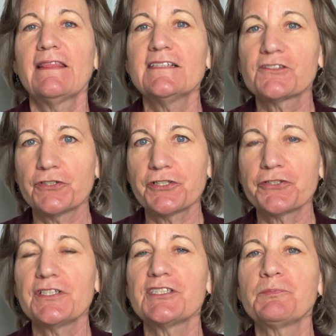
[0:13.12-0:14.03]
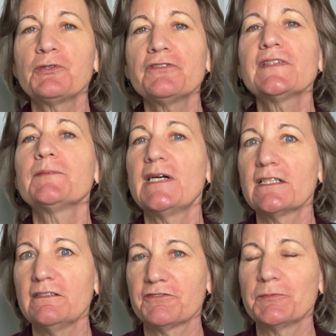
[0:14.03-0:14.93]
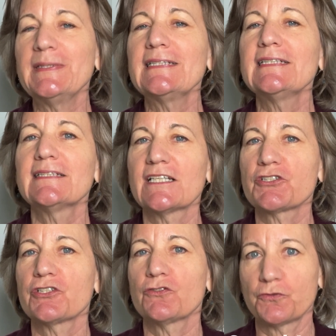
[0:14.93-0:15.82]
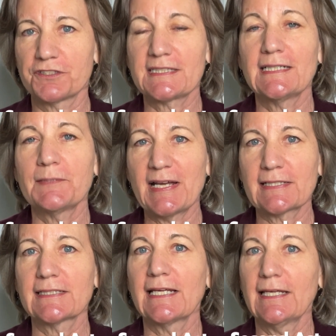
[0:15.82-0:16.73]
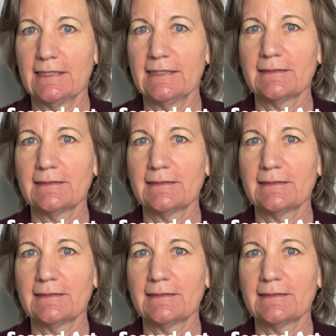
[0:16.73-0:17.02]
This structure is a perfect model for building tension towards a climactic ending.